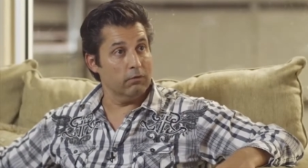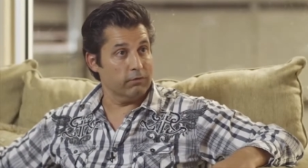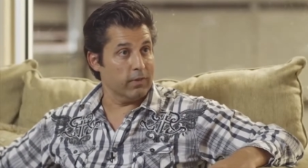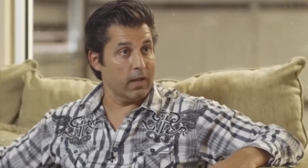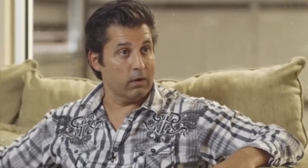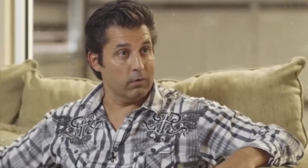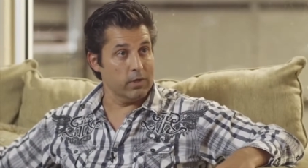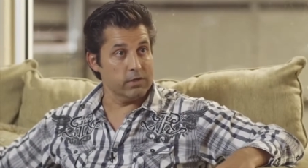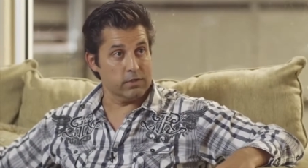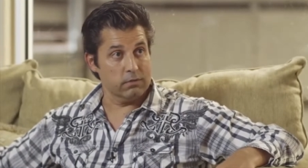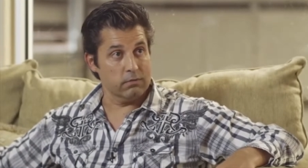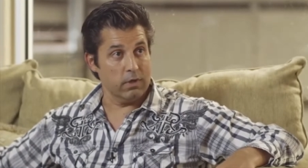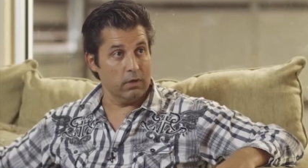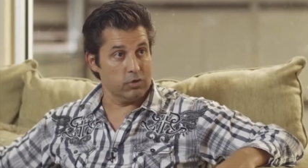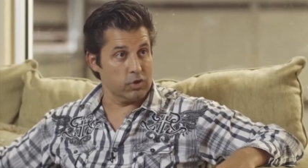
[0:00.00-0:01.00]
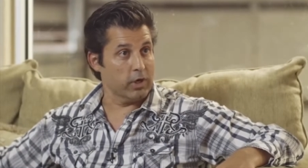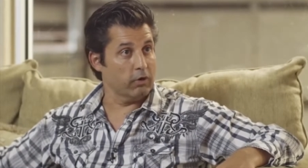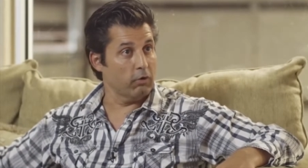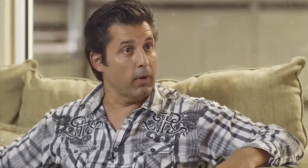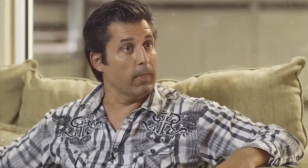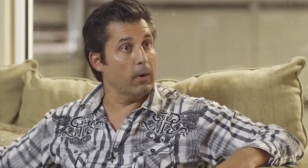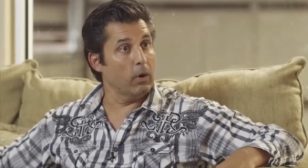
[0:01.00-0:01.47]
for that reason, you know, trying to
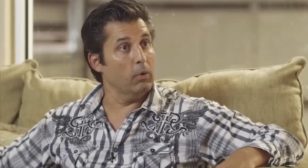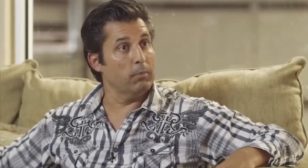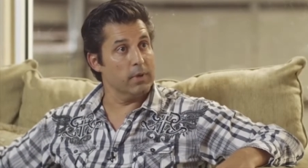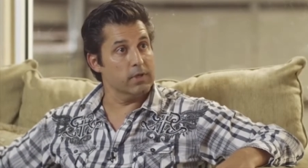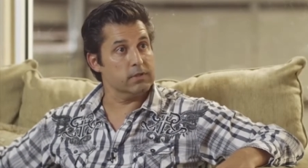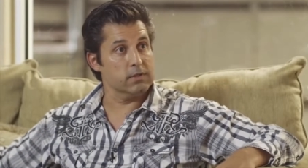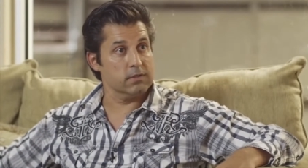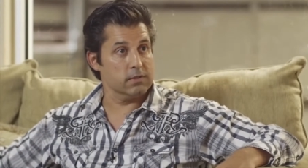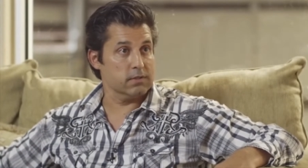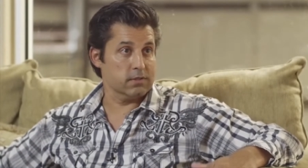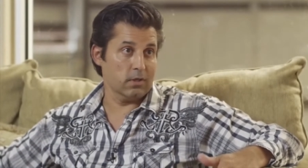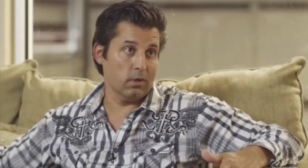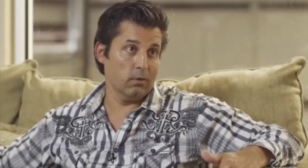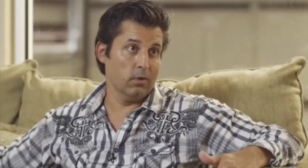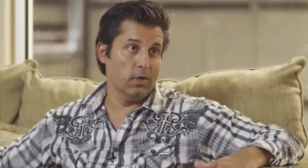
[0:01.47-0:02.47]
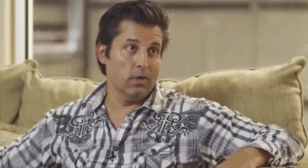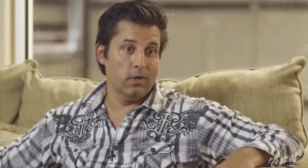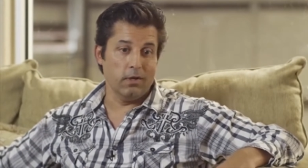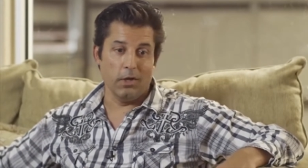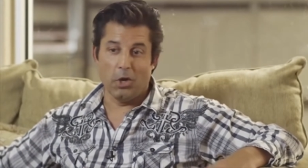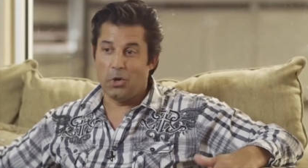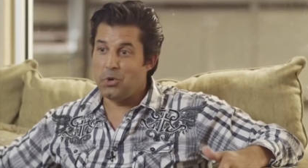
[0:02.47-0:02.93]
run their own business. And so,
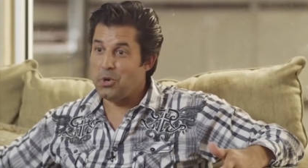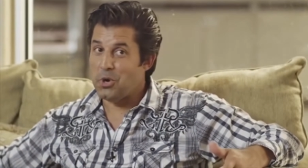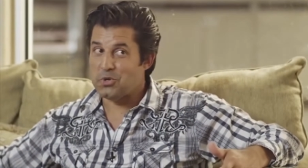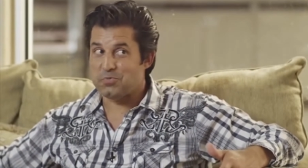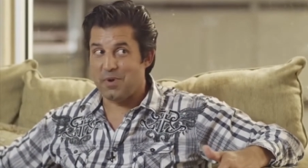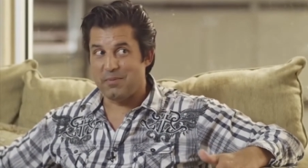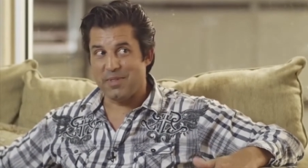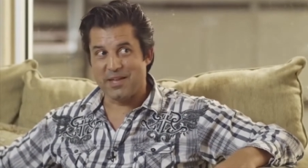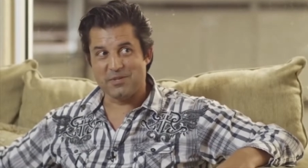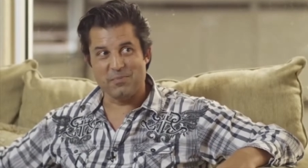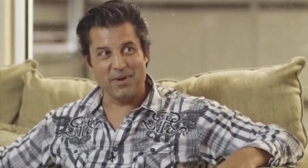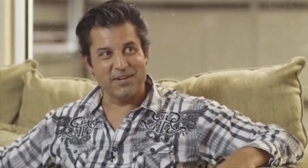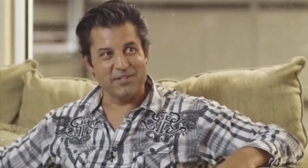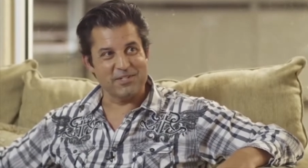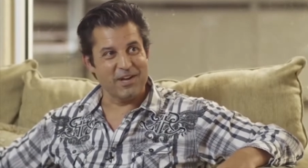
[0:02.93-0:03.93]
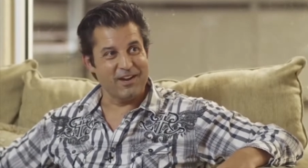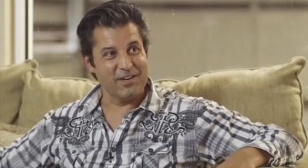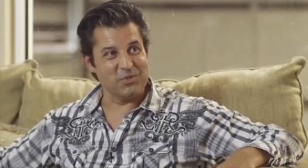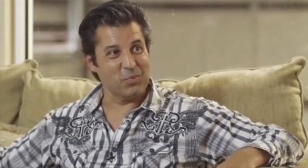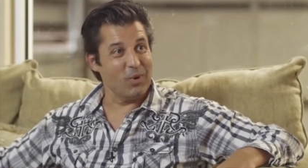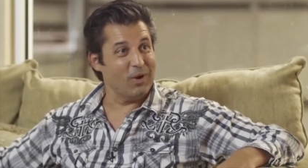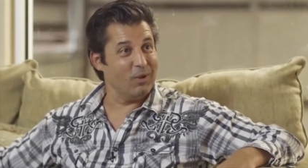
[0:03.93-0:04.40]
you know, who knows, maybe that's by design
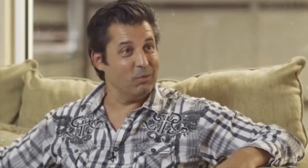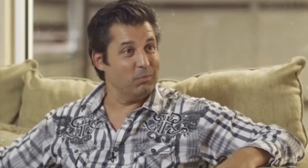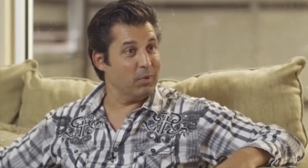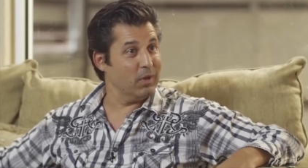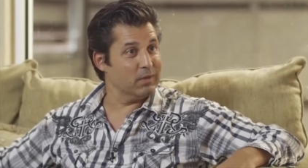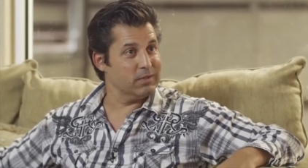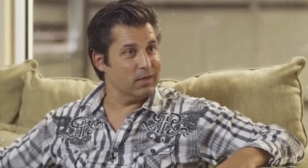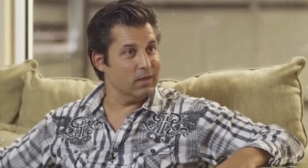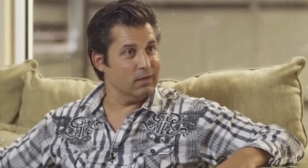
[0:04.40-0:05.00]
as well. But,